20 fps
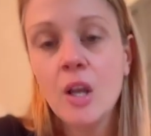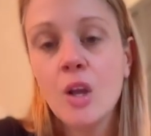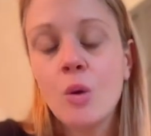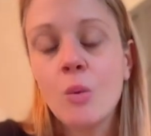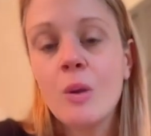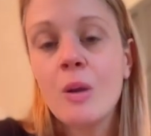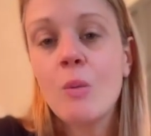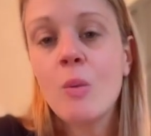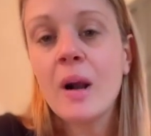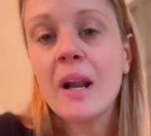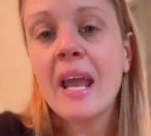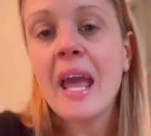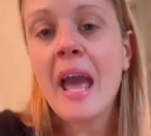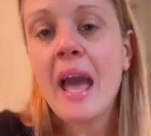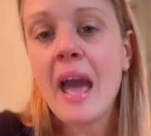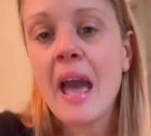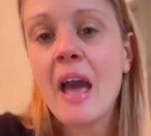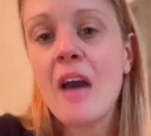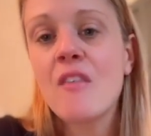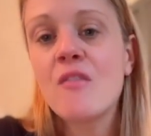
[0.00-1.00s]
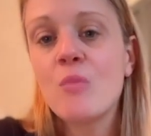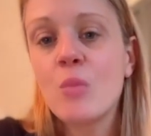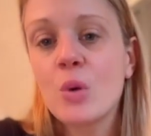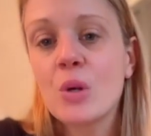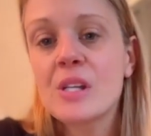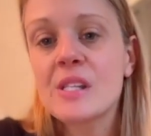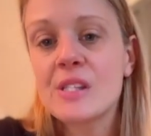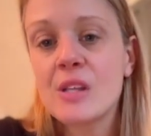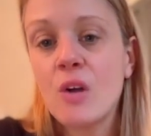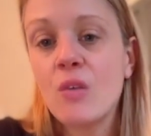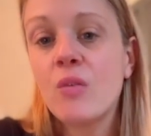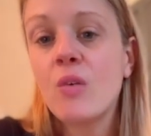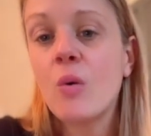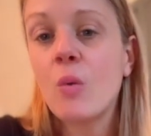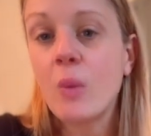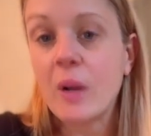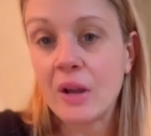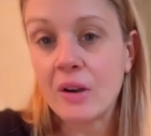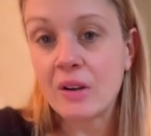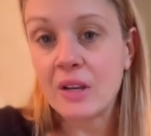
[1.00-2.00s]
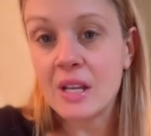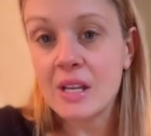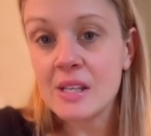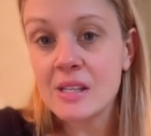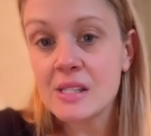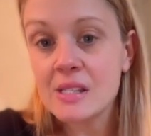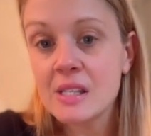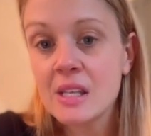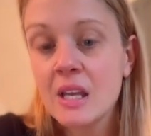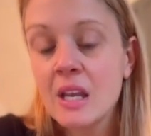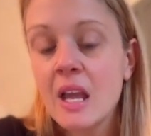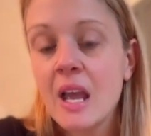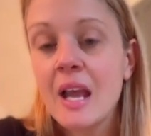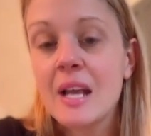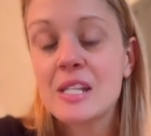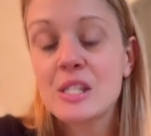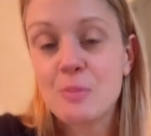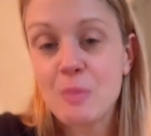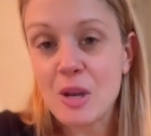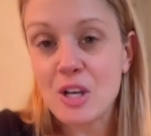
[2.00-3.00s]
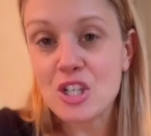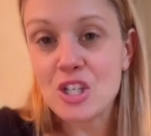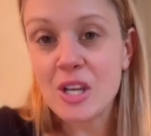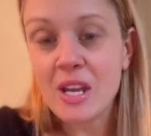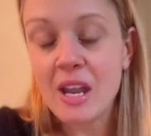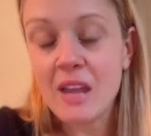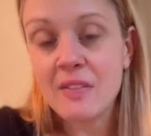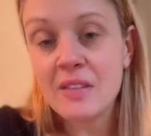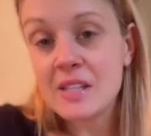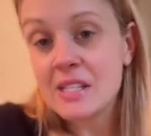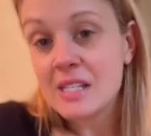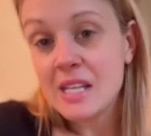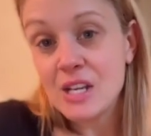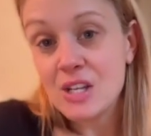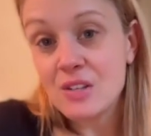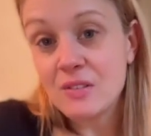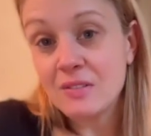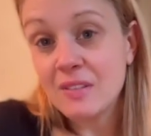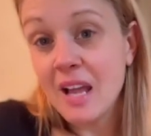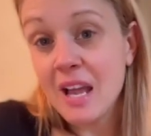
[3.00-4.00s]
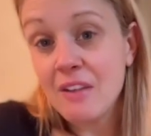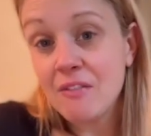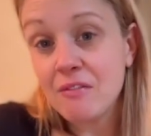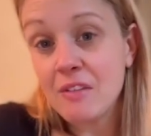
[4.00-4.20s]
We want to have more self-awareness, especially at this stage of life.